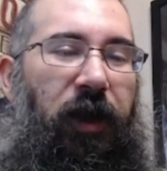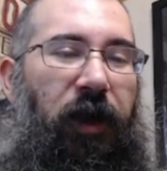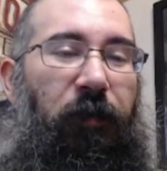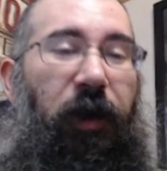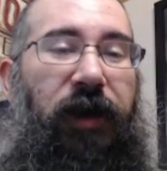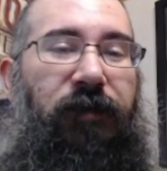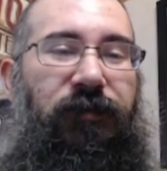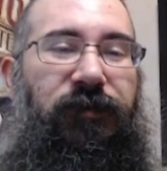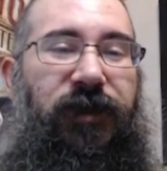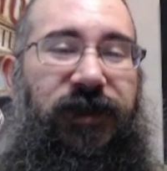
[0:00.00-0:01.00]
But
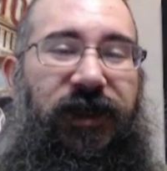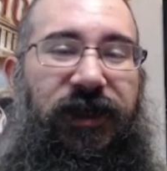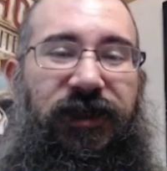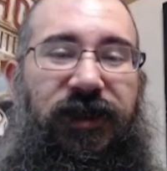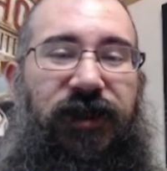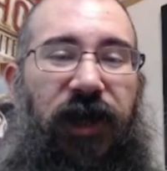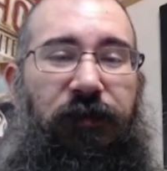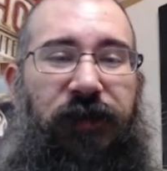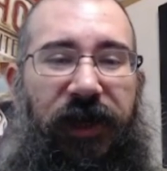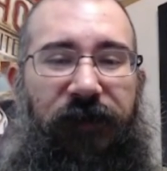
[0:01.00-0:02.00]
let's get into this
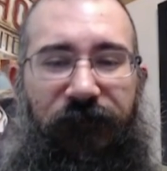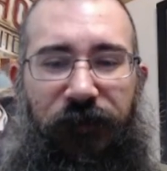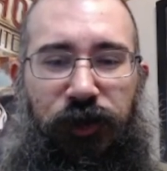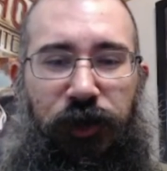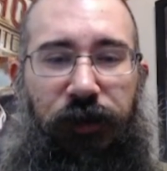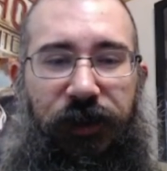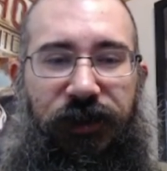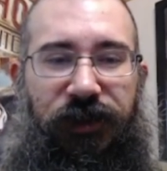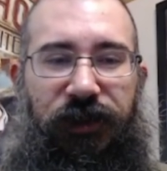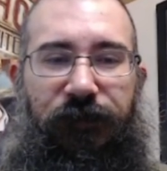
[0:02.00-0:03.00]
update for
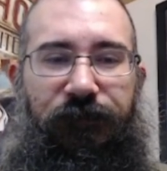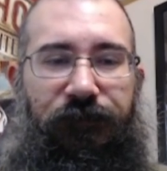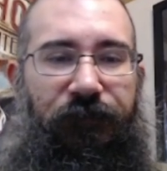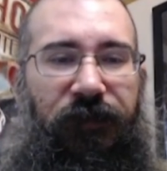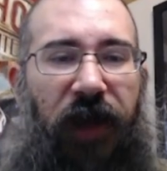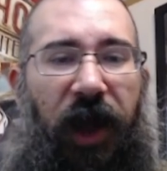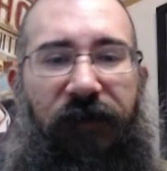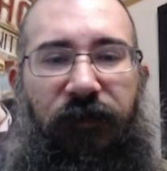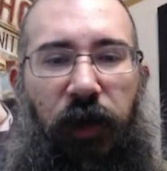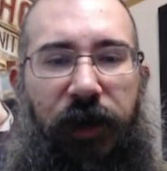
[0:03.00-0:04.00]
Judas. Hi,
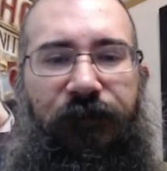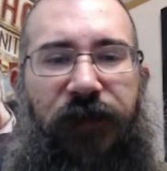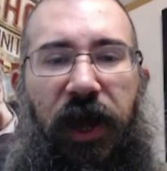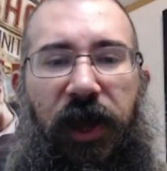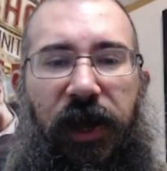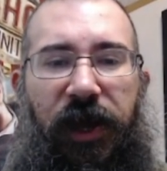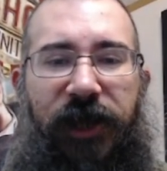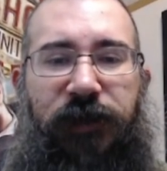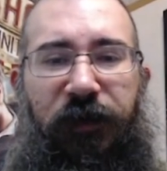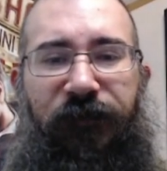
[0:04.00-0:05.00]
everyone.
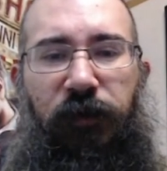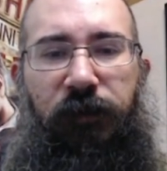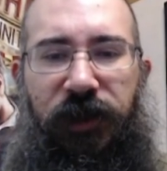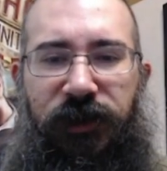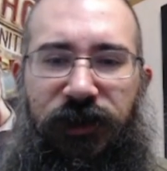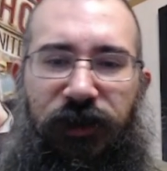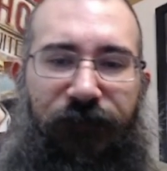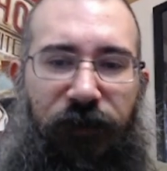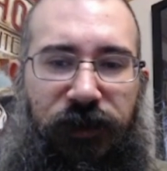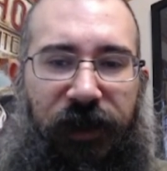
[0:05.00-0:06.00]
It's been a few months since our
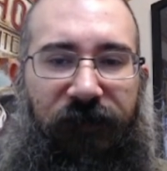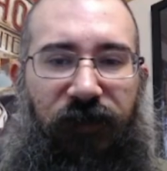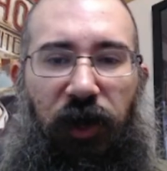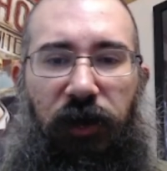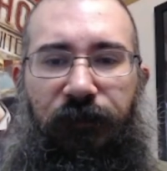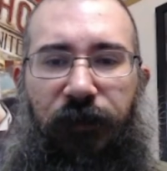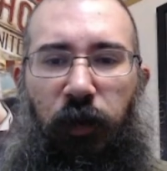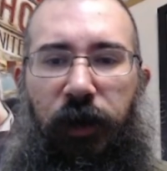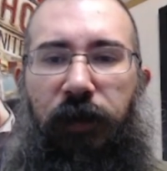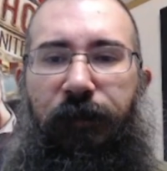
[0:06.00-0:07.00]
first devlog.
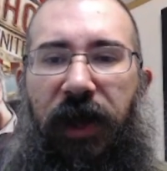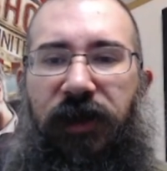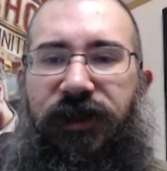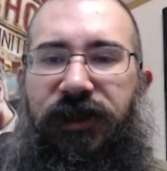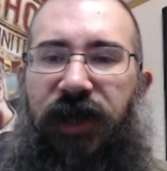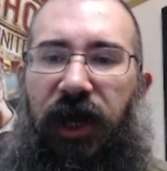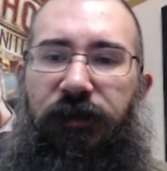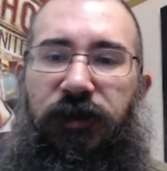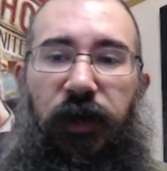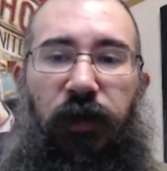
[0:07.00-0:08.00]
We're balancing time
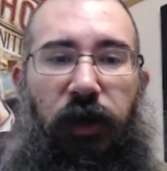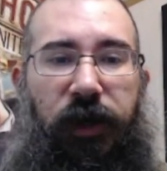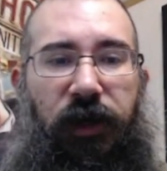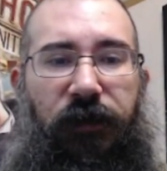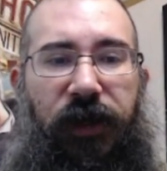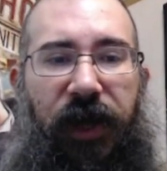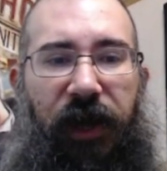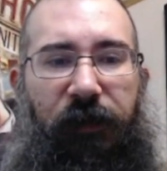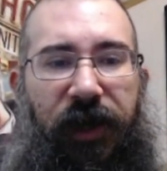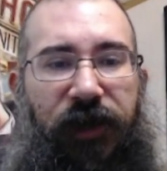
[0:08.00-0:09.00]
between working on the
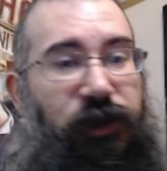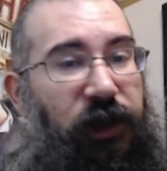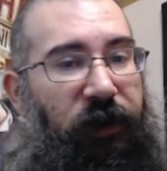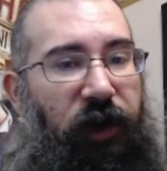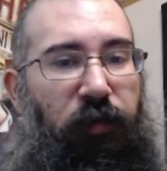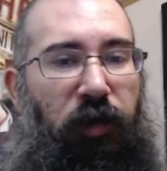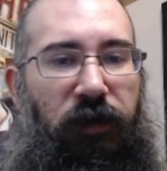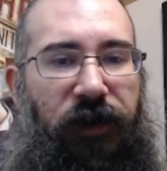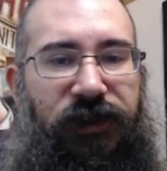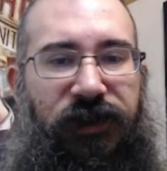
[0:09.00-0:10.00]
game and sharing our
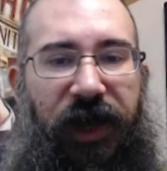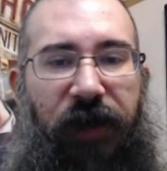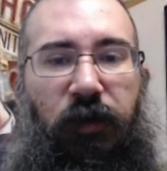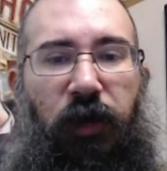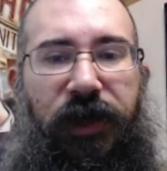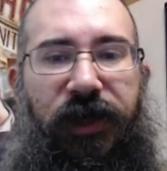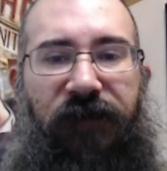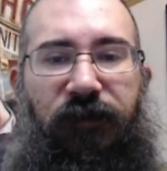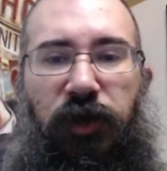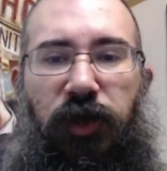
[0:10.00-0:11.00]
progress. Today, we wanted to
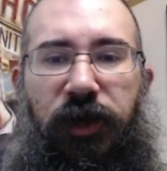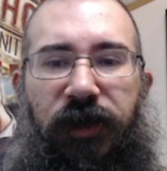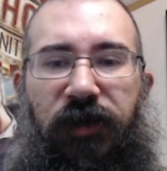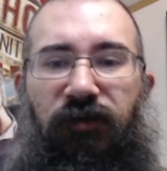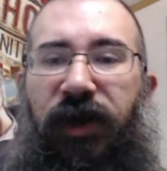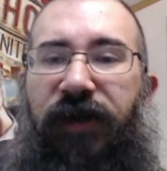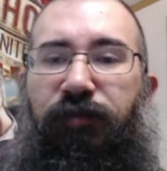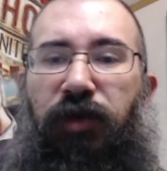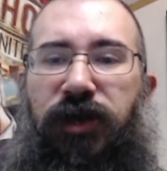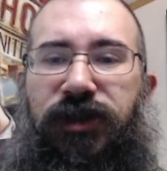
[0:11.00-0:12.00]
give you a look creative
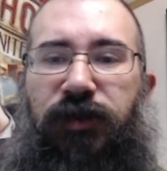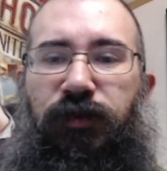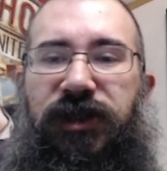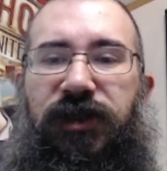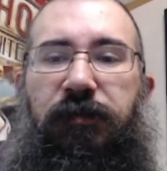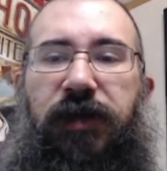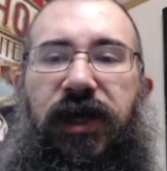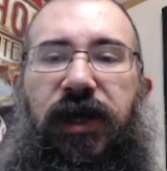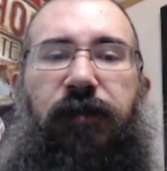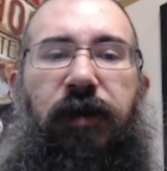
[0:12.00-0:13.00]
process with some
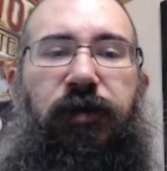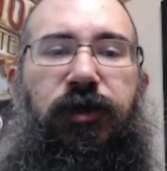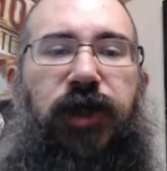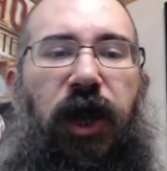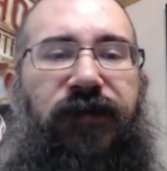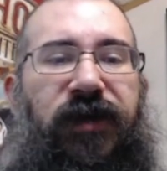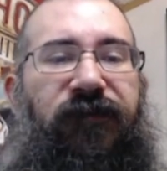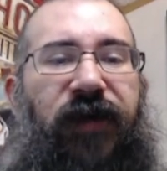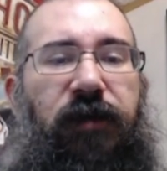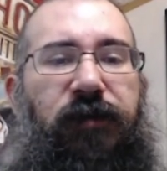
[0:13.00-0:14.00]
key members of the
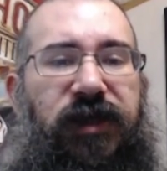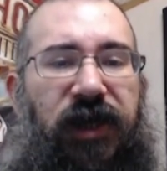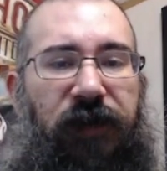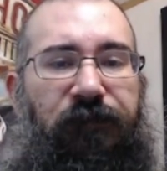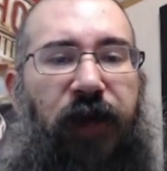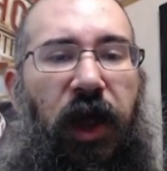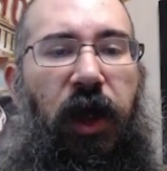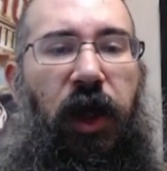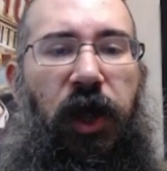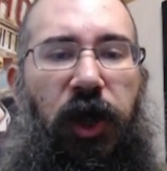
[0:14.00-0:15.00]
development team
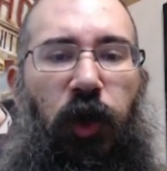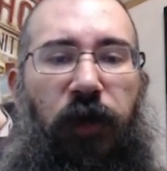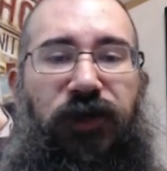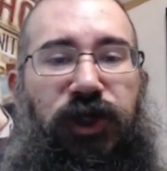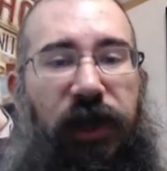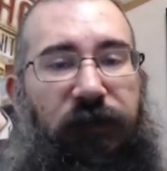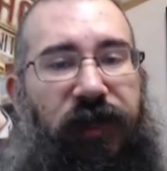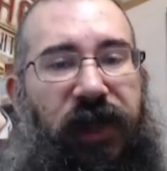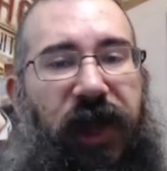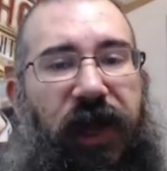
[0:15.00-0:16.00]
who have shaped
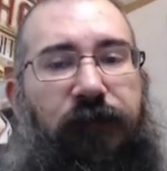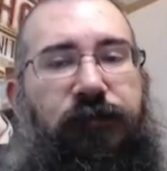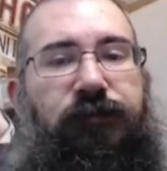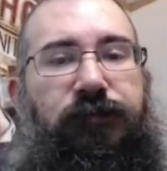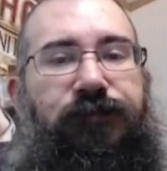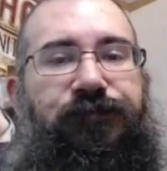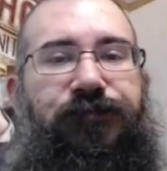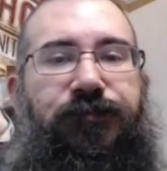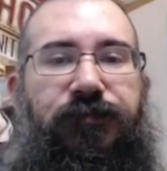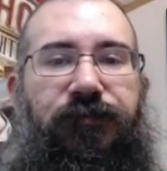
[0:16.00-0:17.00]
the game.
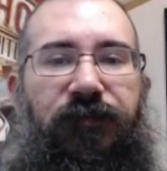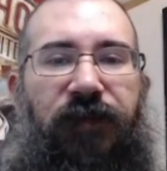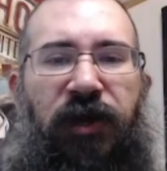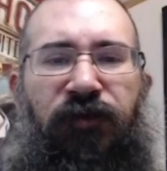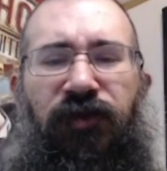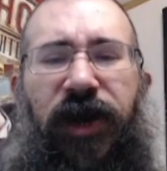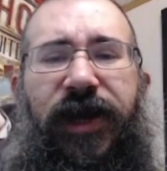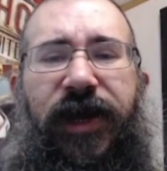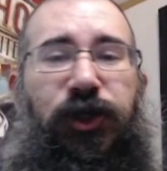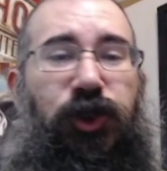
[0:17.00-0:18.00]

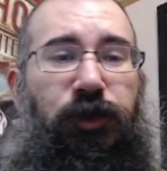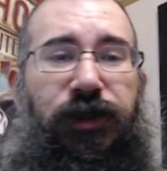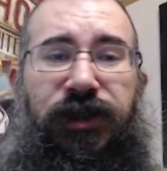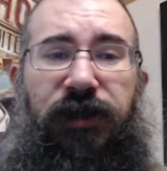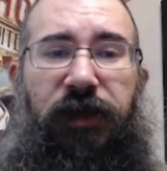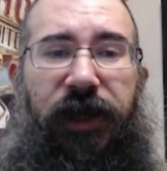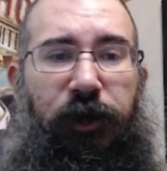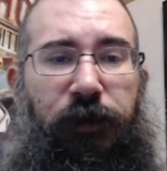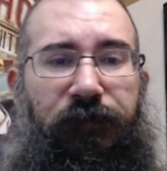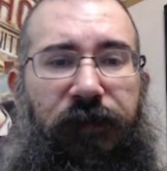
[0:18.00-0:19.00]
Creating a Judas
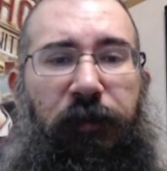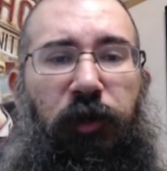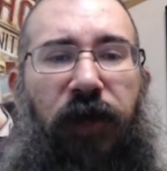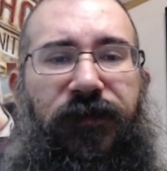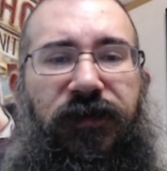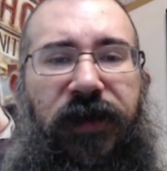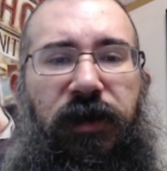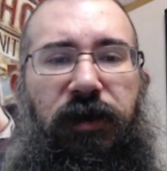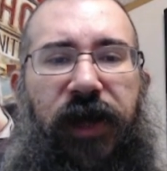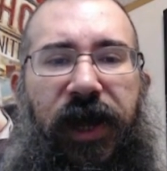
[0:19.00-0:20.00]
simulator. People often think
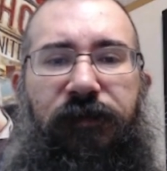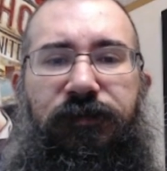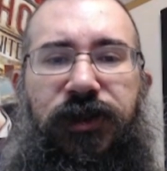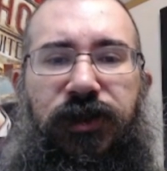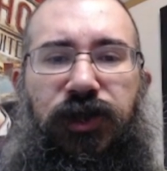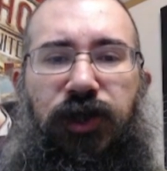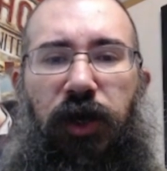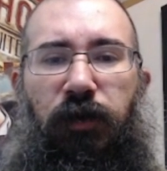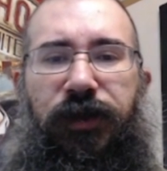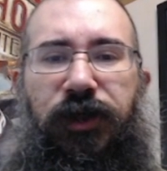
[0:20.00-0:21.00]
our games
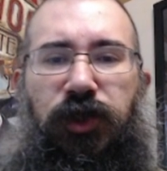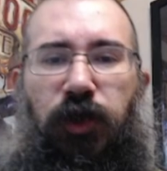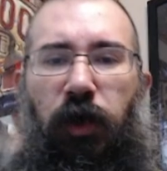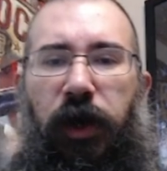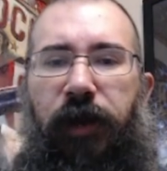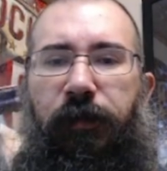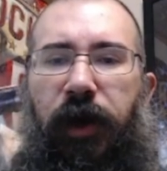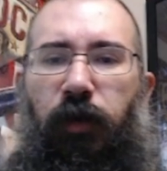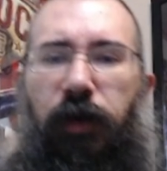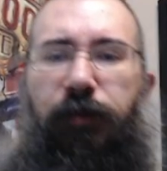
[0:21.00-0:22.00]
start with the story,
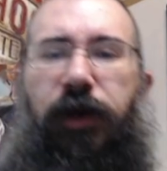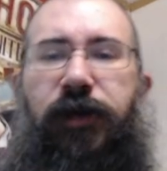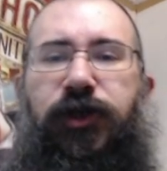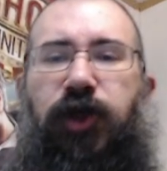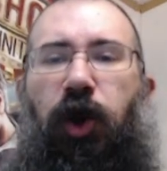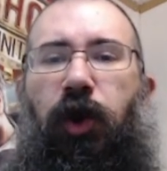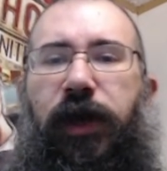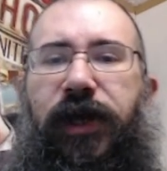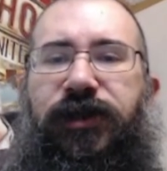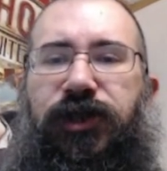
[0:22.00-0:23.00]
but we're pretty much
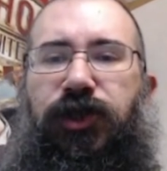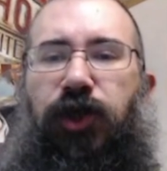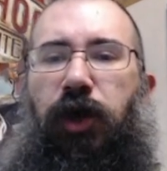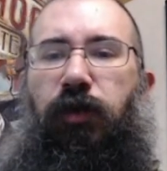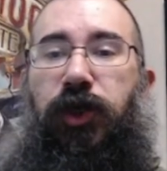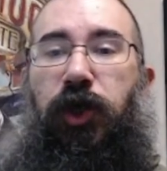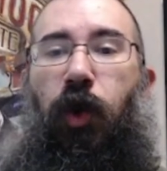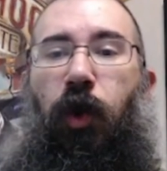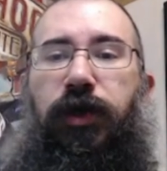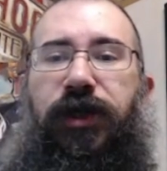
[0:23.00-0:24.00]
always start with the
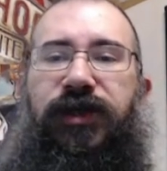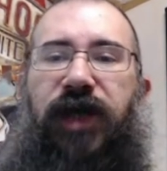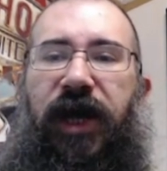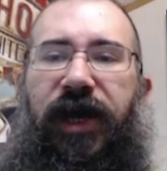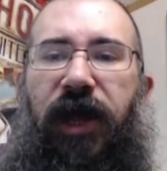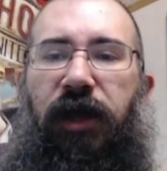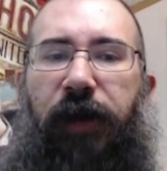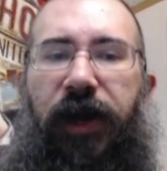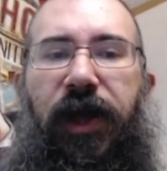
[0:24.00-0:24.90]
core design element.